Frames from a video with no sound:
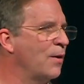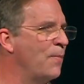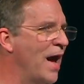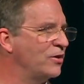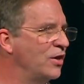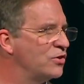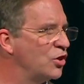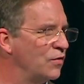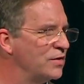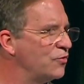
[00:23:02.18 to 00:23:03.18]
compassionate
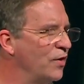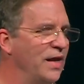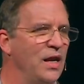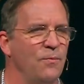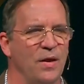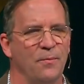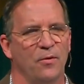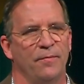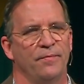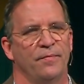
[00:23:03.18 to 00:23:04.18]
service for needy
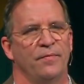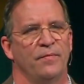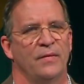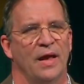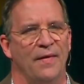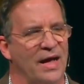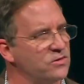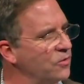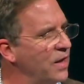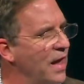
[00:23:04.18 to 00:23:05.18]
people. And
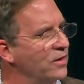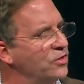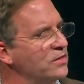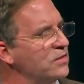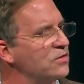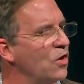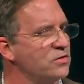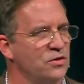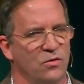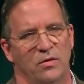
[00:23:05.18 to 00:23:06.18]
that's okay. Jesus
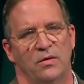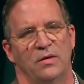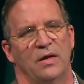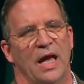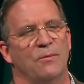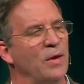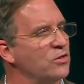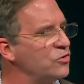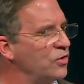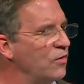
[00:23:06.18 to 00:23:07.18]
also had
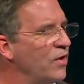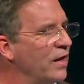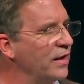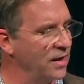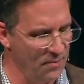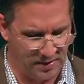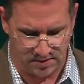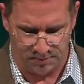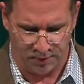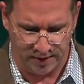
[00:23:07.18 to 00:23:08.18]
ministry of healing amidst
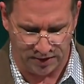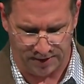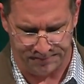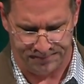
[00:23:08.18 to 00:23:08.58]
the preaching.